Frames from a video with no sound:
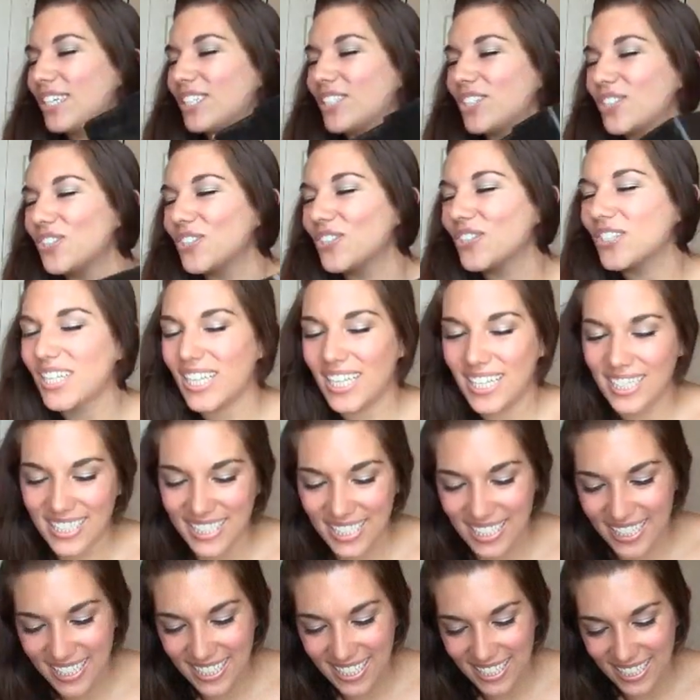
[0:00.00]
my shoe
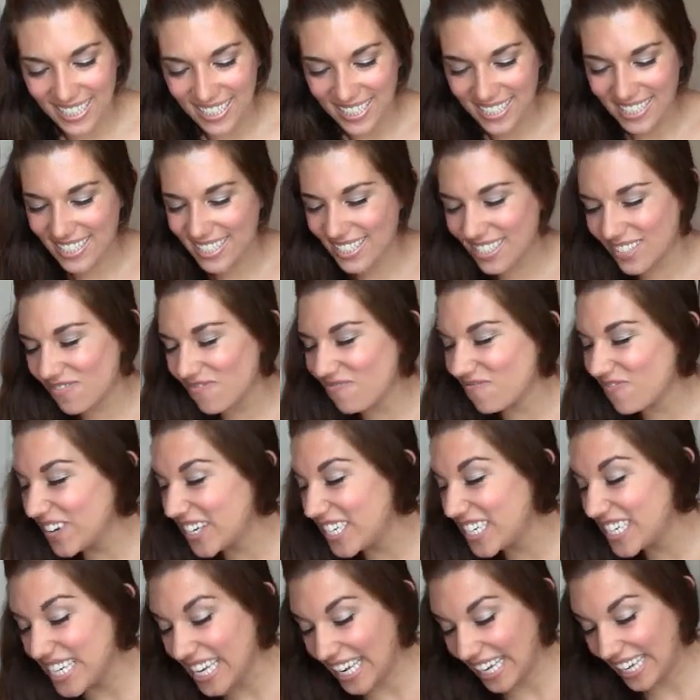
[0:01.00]
closet is
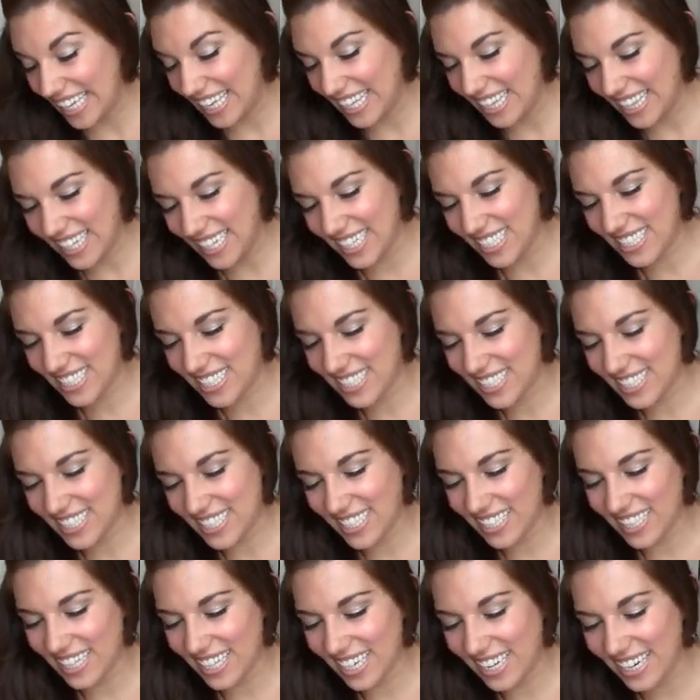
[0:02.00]

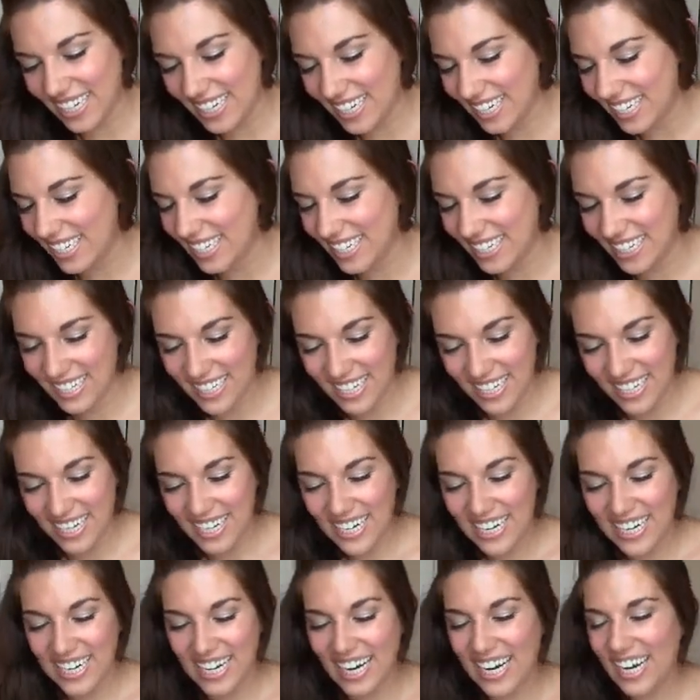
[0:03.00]
ridiculous. Like,
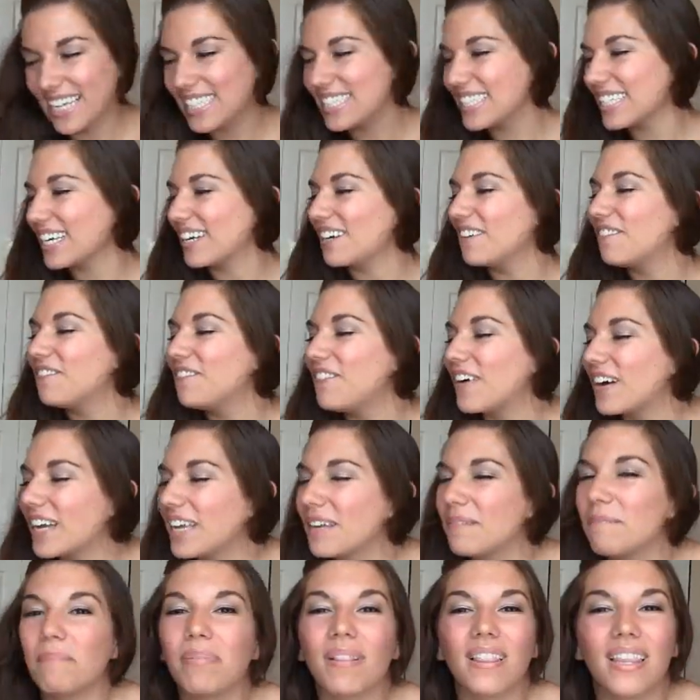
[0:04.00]
it's like a
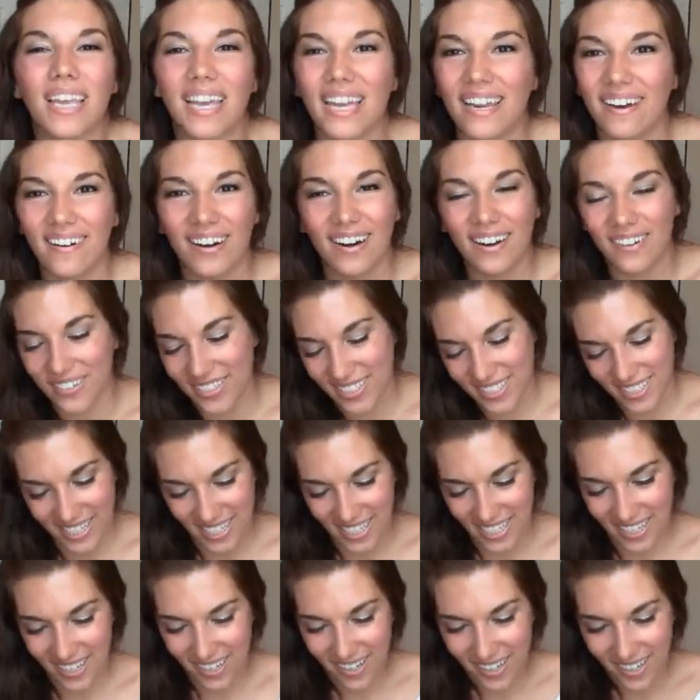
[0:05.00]
fucking playground in
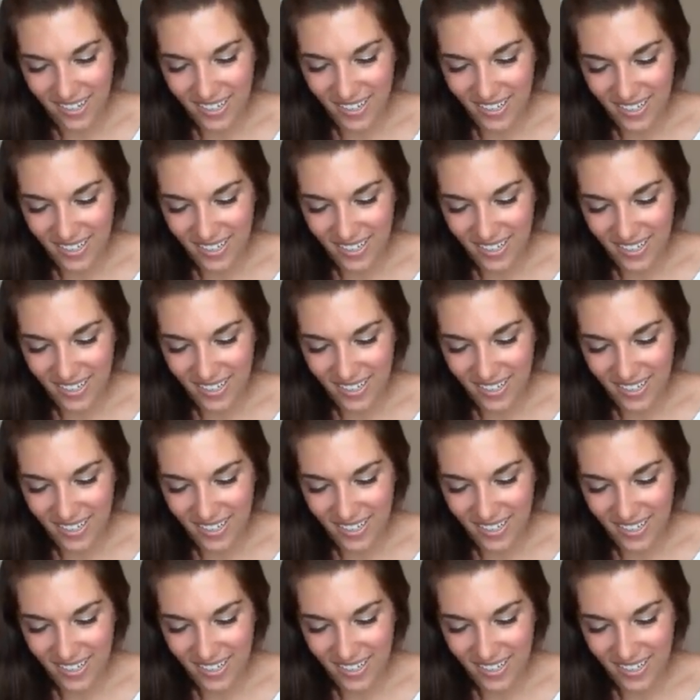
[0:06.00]
there.